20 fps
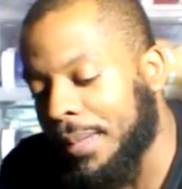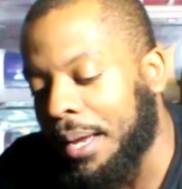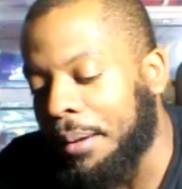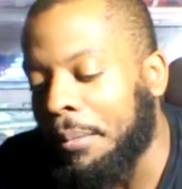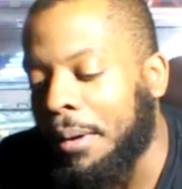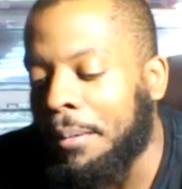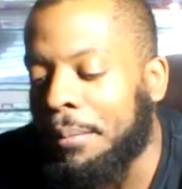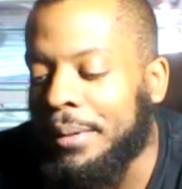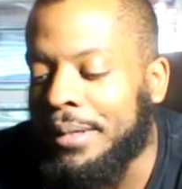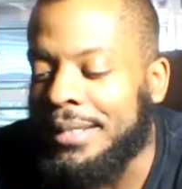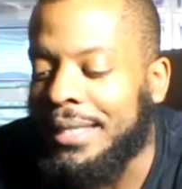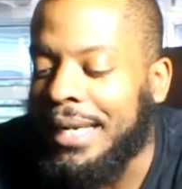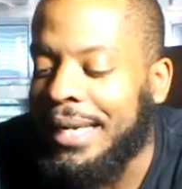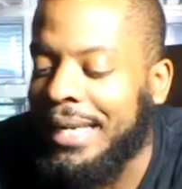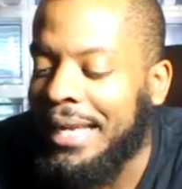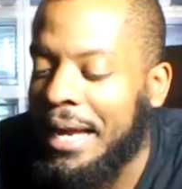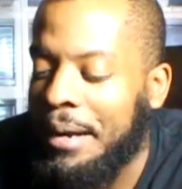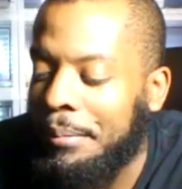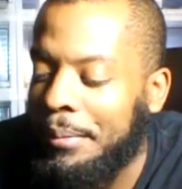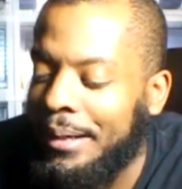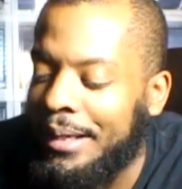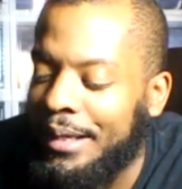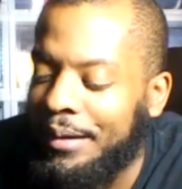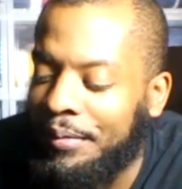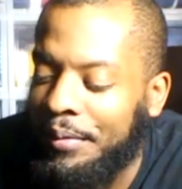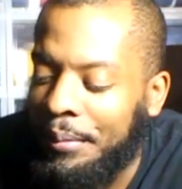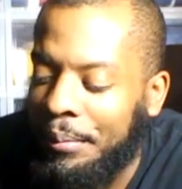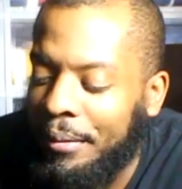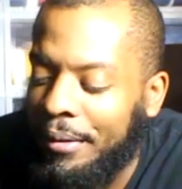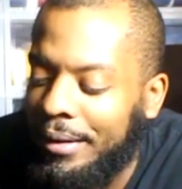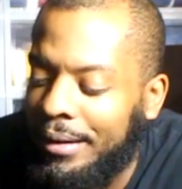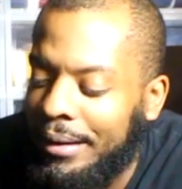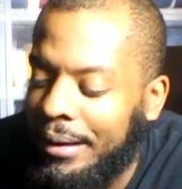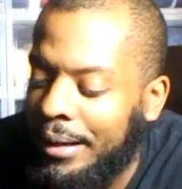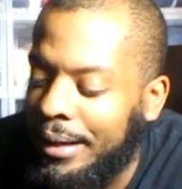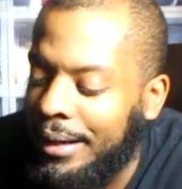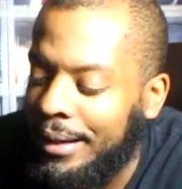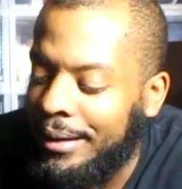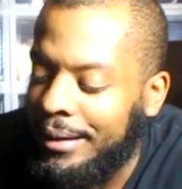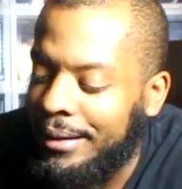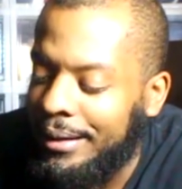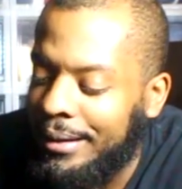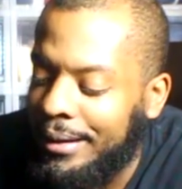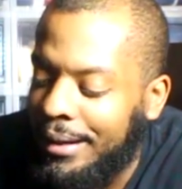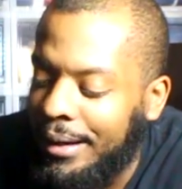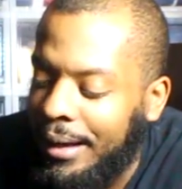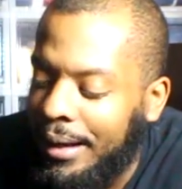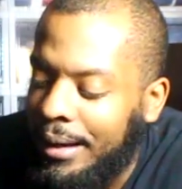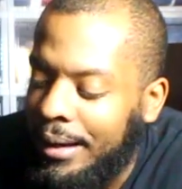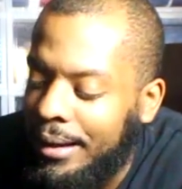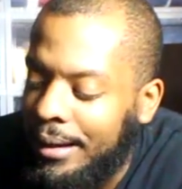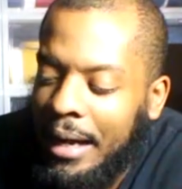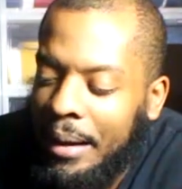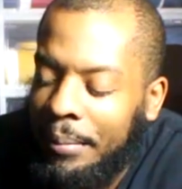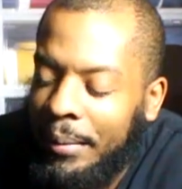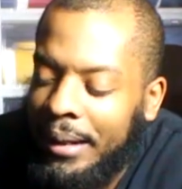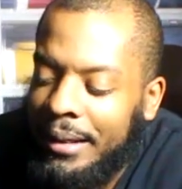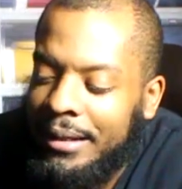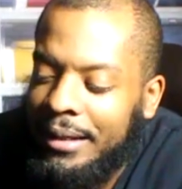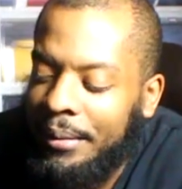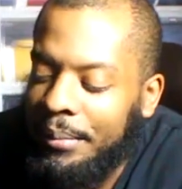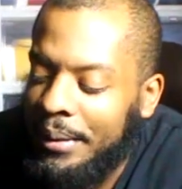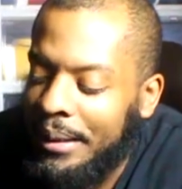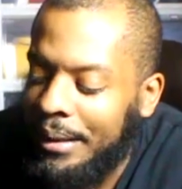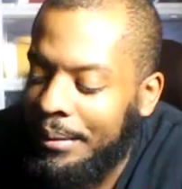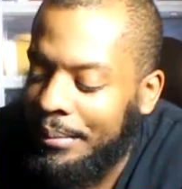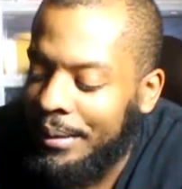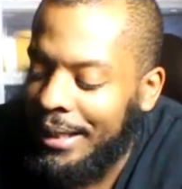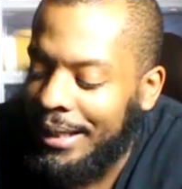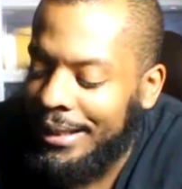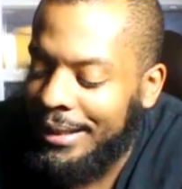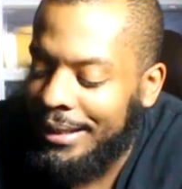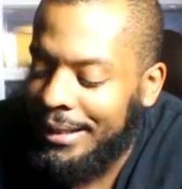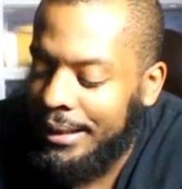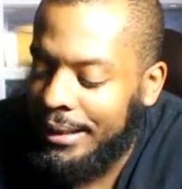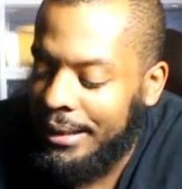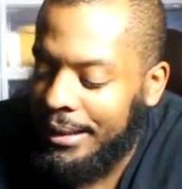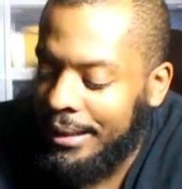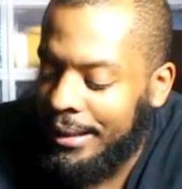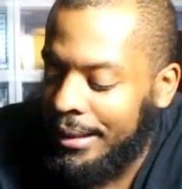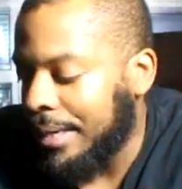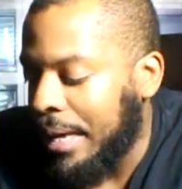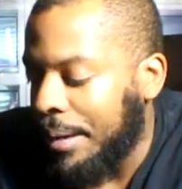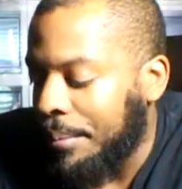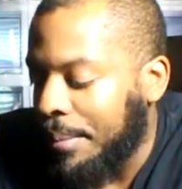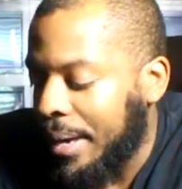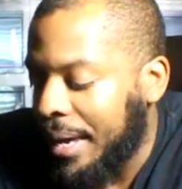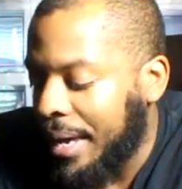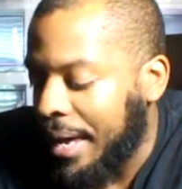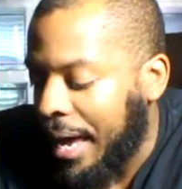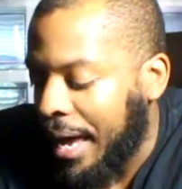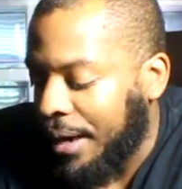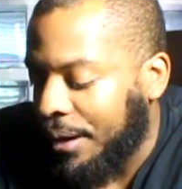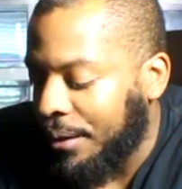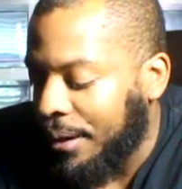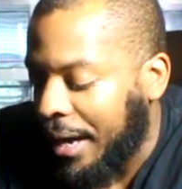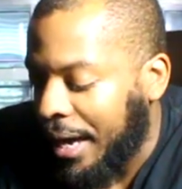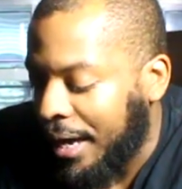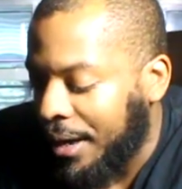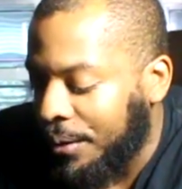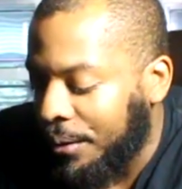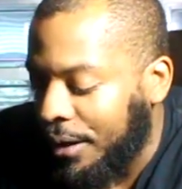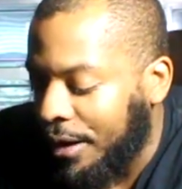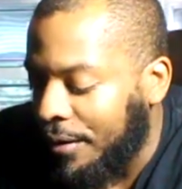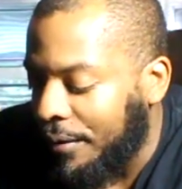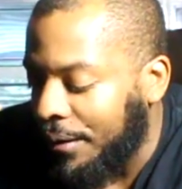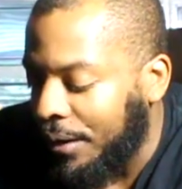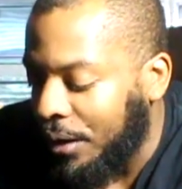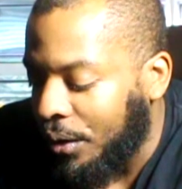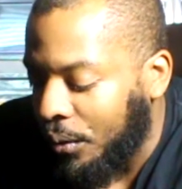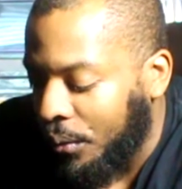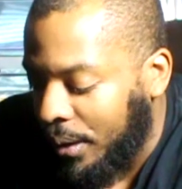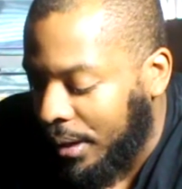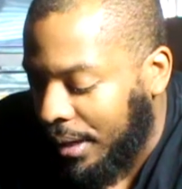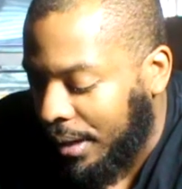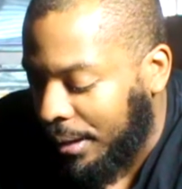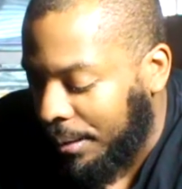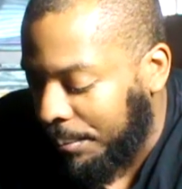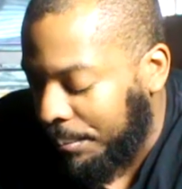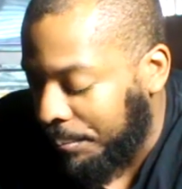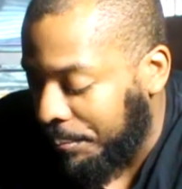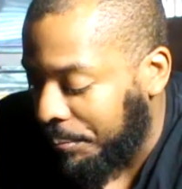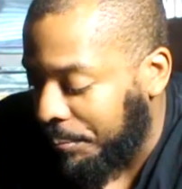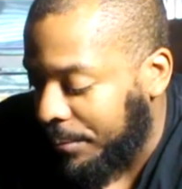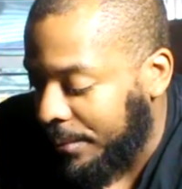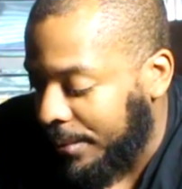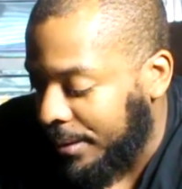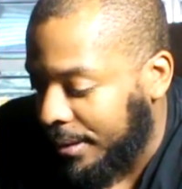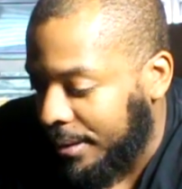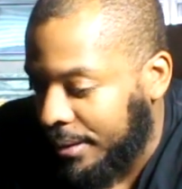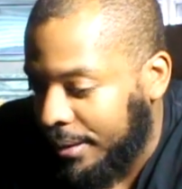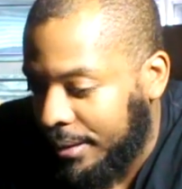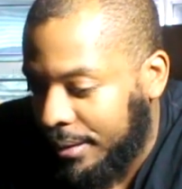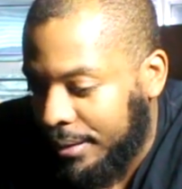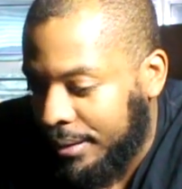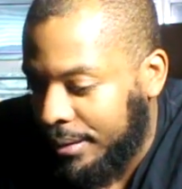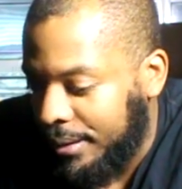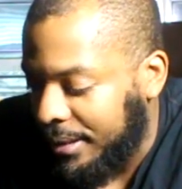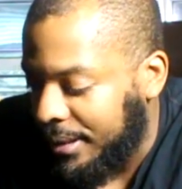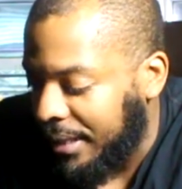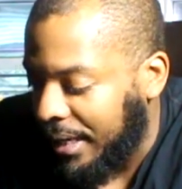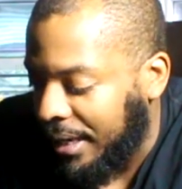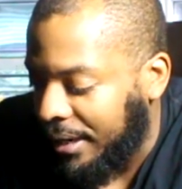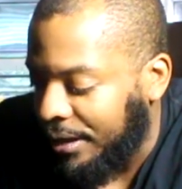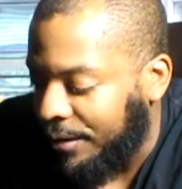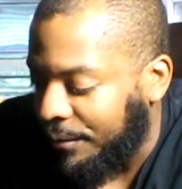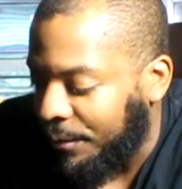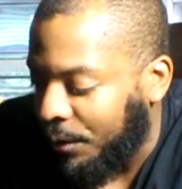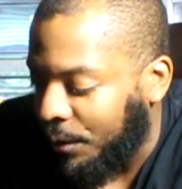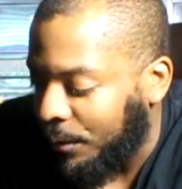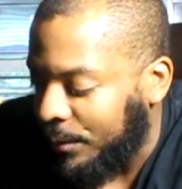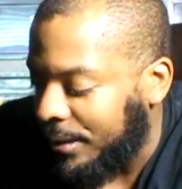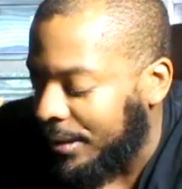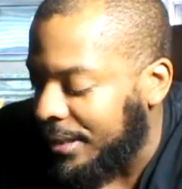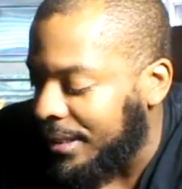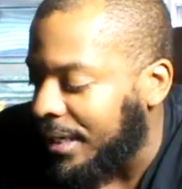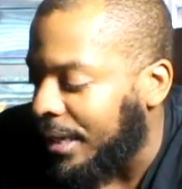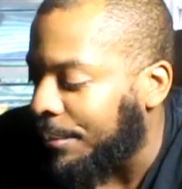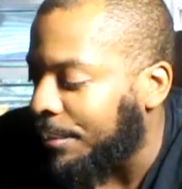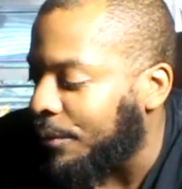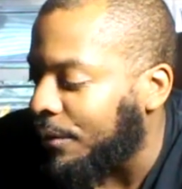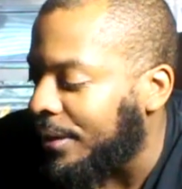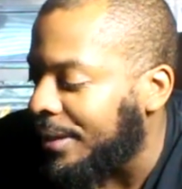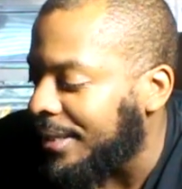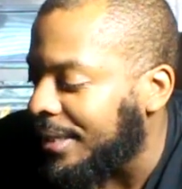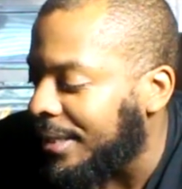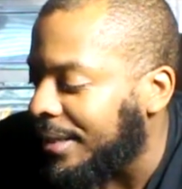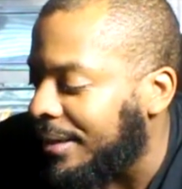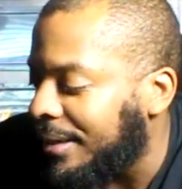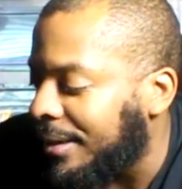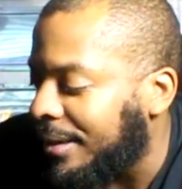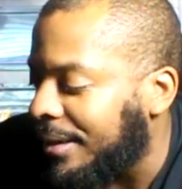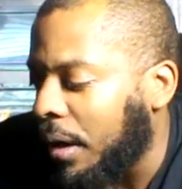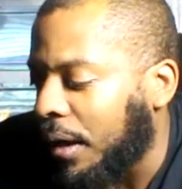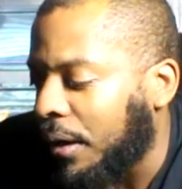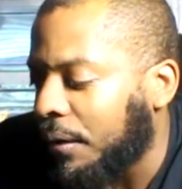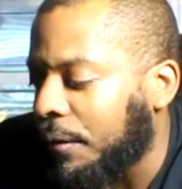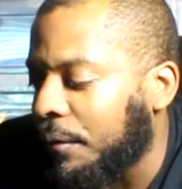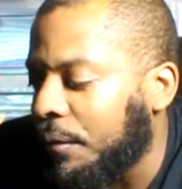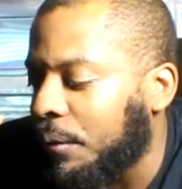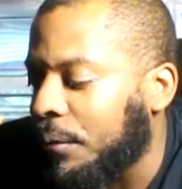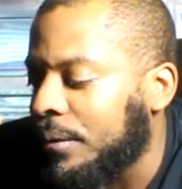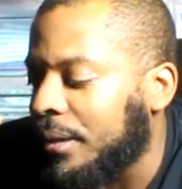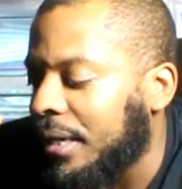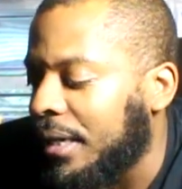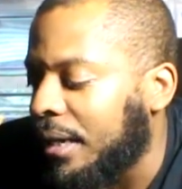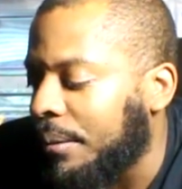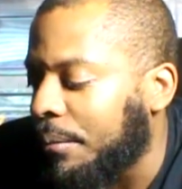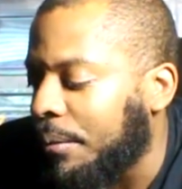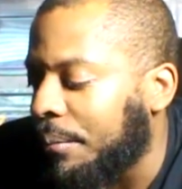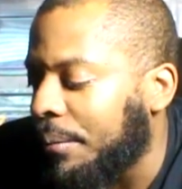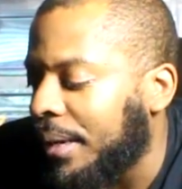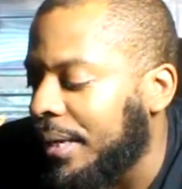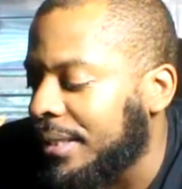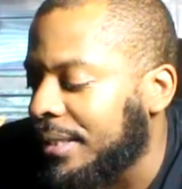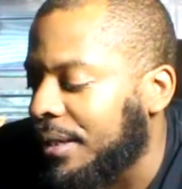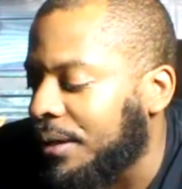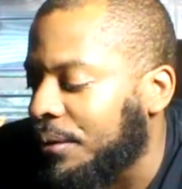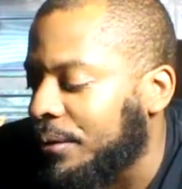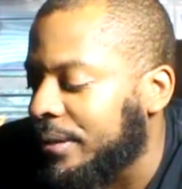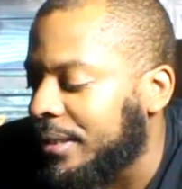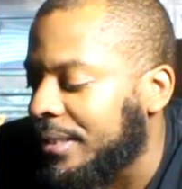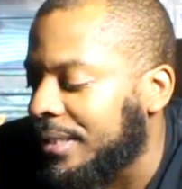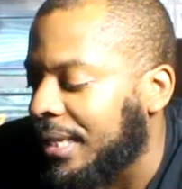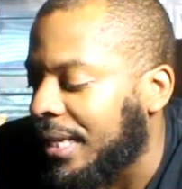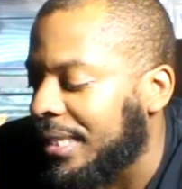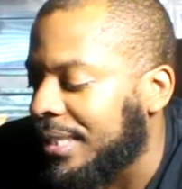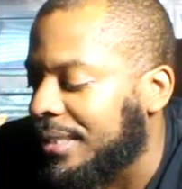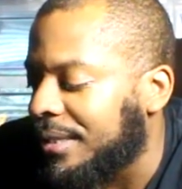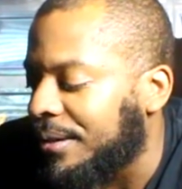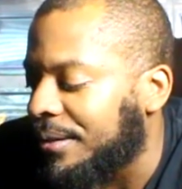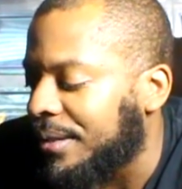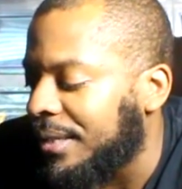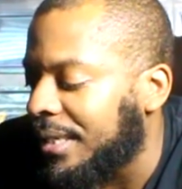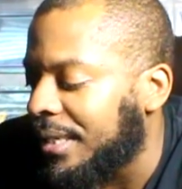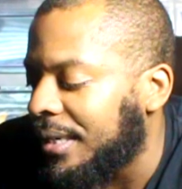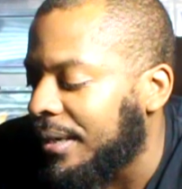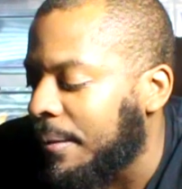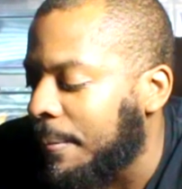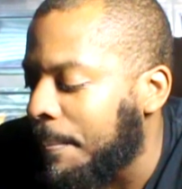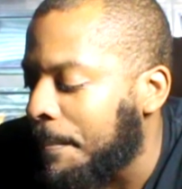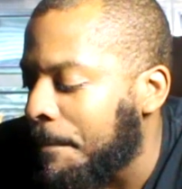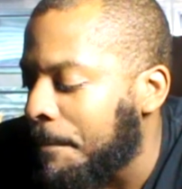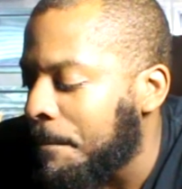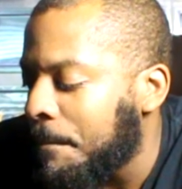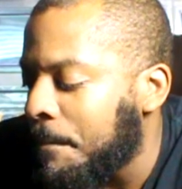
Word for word: I'm almost like can't believe it, bro. Like, yeah, got my double up laces, and man, I don't, I don't even know what um you see, I don't even know what this number is in here. I don't even know what that number means. I know it's size 13.